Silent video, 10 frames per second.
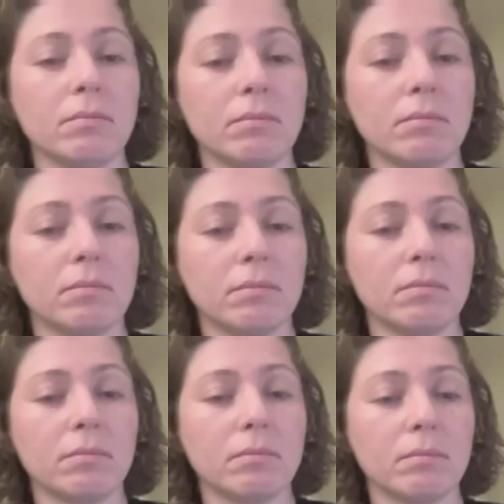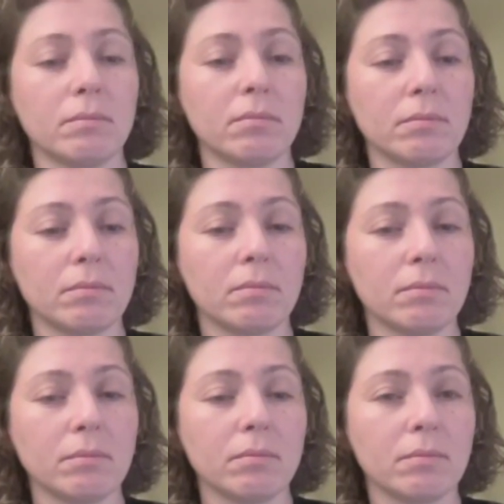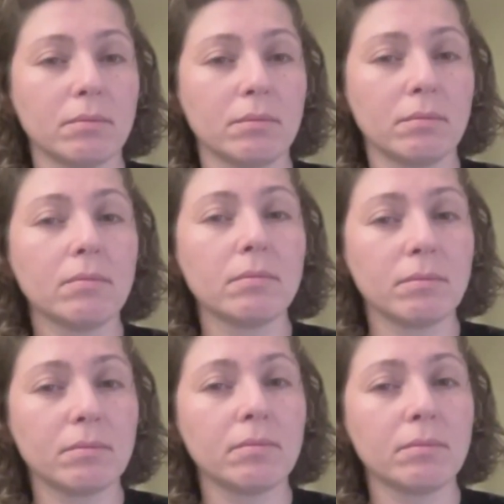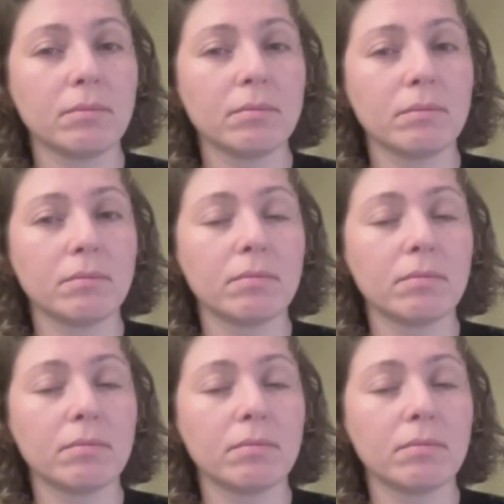Nobody speaks.